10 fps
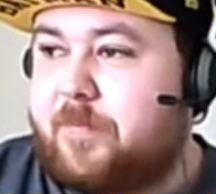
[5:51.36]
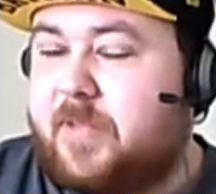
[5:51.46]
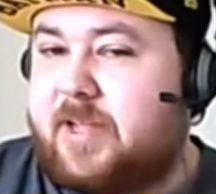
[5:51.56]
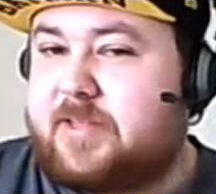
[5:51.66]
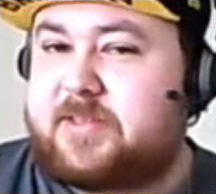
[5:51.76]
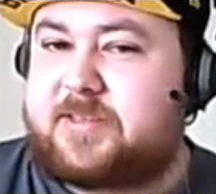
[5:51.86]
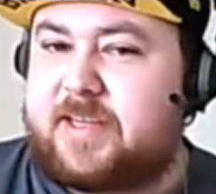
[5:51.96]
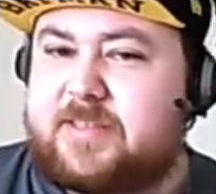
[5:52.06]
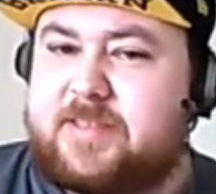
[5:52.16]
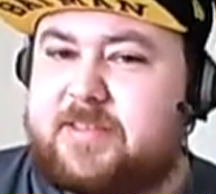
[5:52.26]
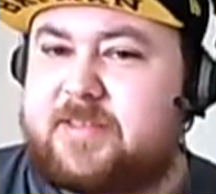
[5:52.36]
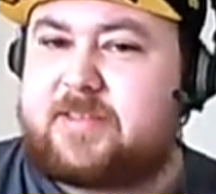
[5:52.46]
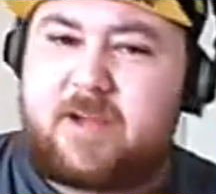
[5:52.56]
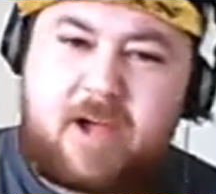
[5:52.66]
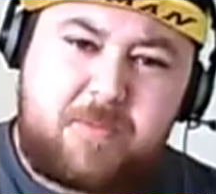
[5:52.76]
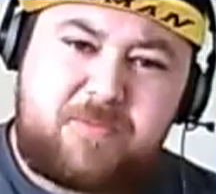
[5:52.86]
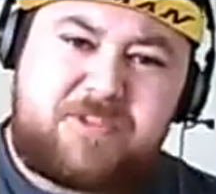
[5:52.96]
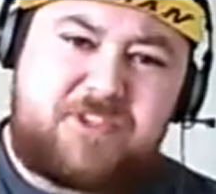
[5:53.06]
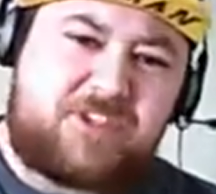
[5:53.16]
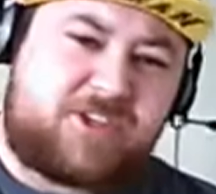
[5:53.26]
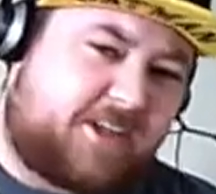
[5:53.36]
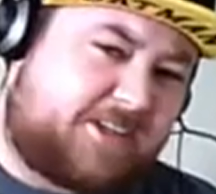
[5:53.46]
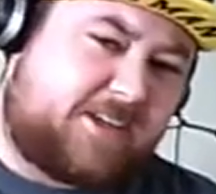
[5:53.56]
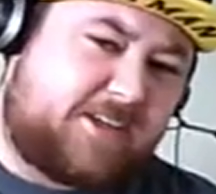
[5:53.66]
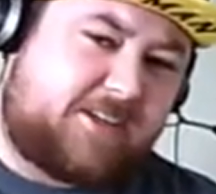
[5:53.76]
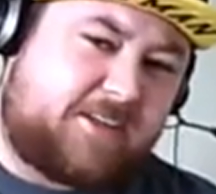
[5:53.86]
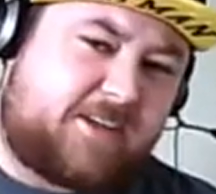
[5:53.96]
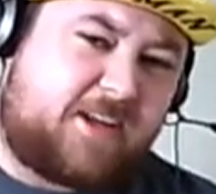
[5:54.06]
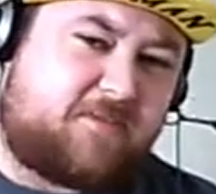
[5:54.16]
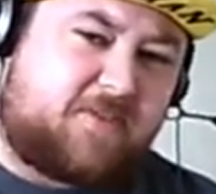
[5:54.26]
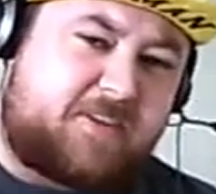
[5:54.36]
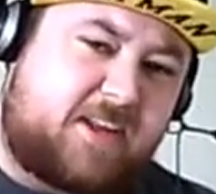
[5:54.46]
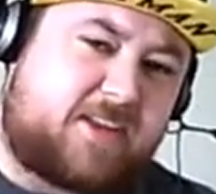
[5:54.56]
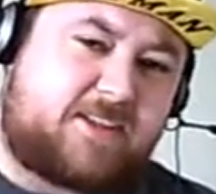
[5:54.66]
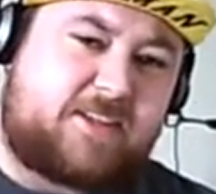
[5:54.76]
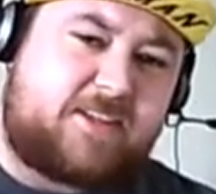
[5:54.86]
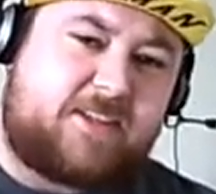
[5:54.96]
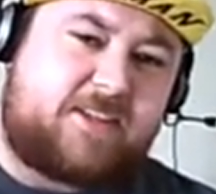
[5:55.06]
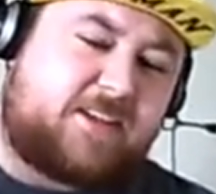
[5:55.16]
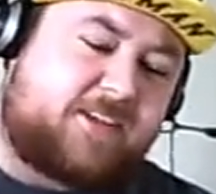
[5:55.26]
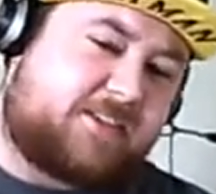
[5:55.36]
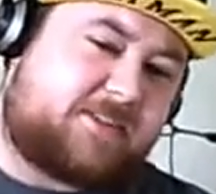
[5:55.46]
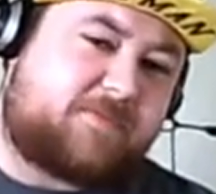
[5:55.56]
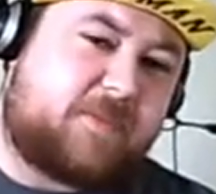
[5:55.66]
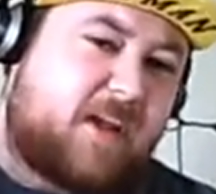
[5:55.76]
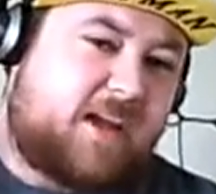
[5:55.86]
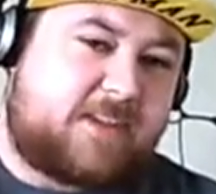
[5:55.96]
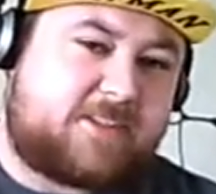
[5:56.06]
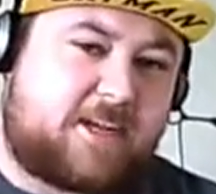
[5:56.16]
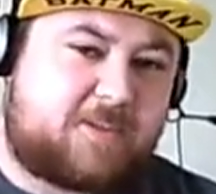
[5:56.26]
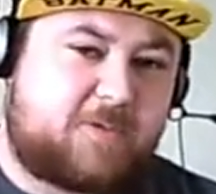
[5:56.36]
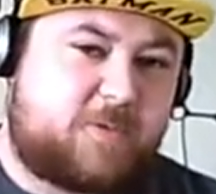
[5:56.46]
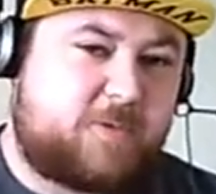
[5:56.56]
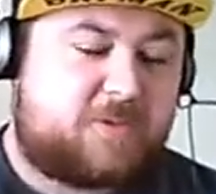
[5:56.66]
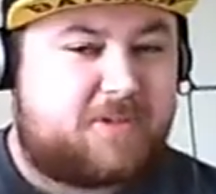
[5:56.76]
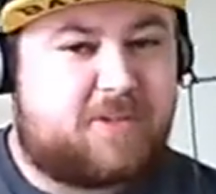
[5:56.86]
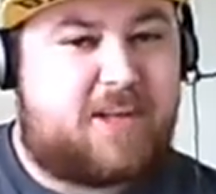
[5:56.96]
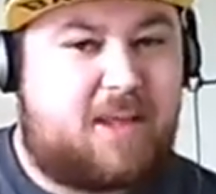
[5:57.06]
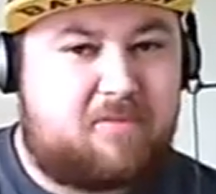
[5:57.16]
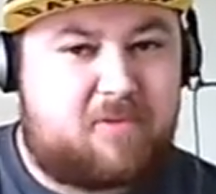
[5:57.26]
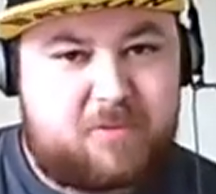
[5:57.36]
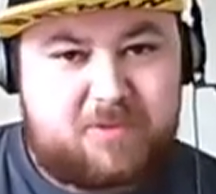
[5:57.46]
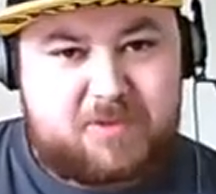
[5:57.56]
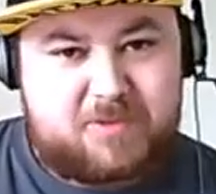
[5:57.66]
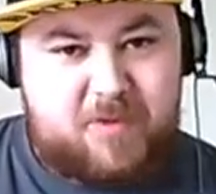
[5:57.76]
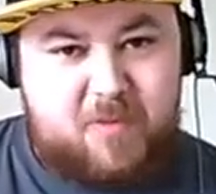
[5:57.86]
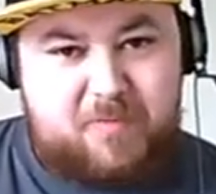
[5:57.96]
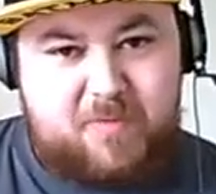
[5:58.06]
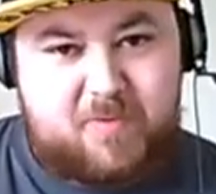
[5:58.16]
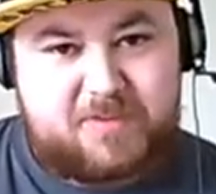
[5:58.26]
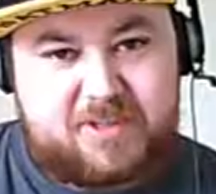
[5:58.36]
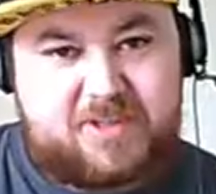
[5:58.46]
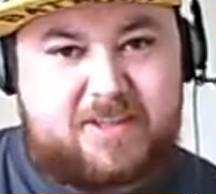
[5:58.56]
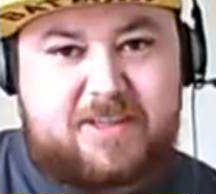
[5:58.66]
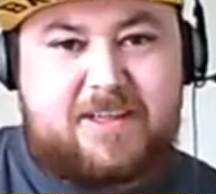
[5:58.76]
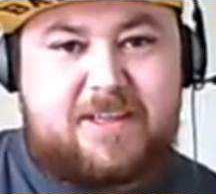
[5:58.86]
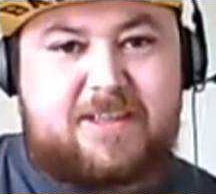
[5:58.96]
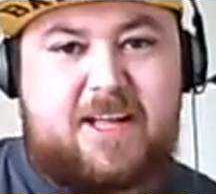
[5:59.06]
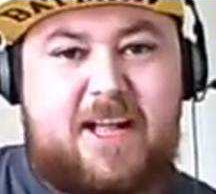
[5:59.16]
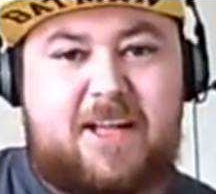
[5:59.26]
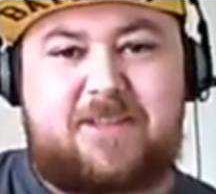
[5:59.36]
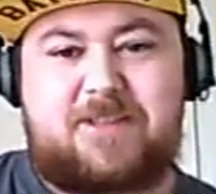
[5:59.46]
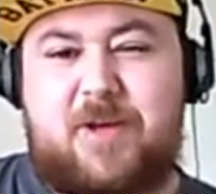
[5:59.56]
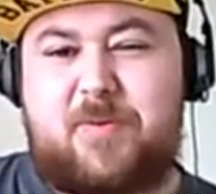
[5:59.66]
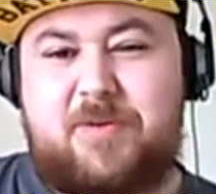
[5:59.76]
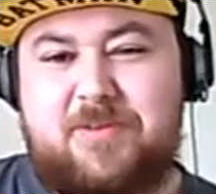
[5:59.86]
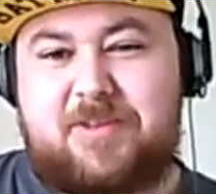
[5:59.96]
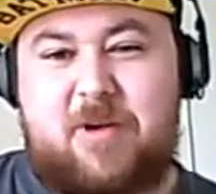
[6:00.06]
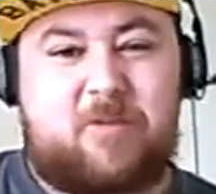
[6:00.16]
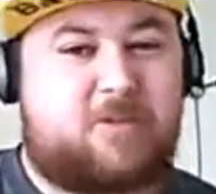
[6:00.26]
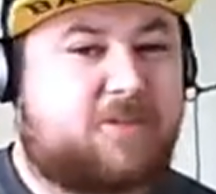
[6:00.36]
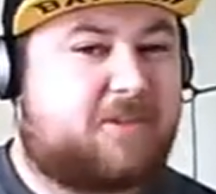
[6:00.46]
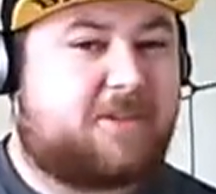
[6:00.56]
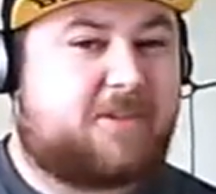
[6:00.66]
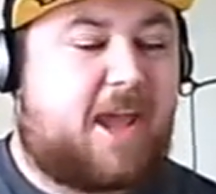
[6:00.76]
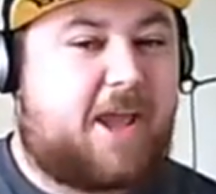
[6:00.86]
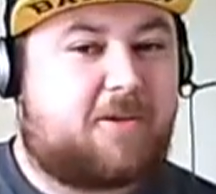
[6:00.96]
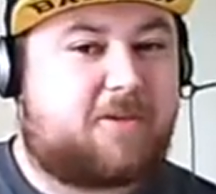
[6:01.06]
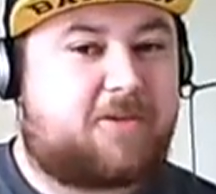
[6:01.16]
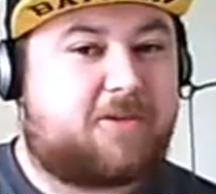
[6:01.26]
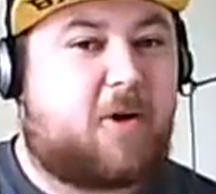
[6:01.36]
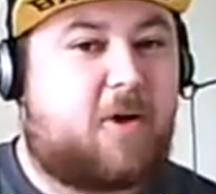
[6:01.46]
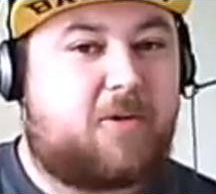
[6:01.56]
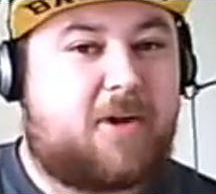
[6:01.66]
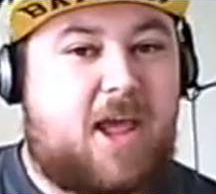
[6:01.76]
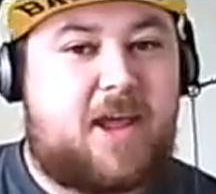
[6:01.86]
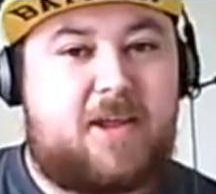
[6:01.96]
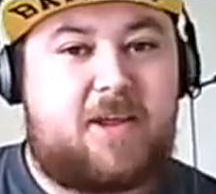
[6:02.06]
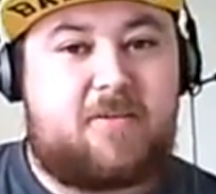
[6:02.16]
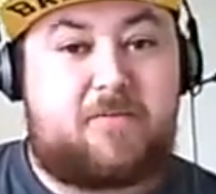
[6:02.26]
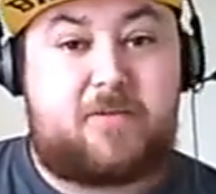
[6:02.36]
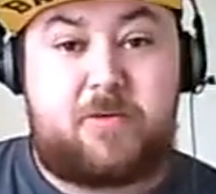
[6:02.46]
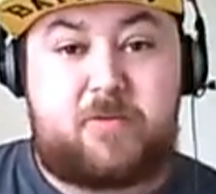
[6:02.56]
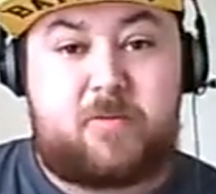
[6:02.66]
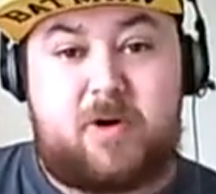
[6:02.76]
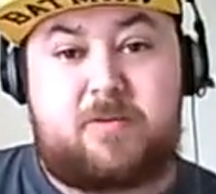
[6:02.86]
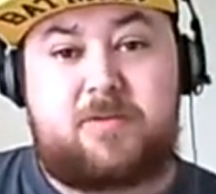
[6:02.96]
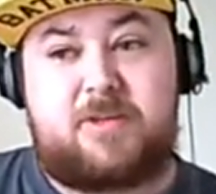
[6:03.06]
Sexy times and cheating and infidelity and tattoos and the influence of obviously serpent cults and chaos on a feudal world.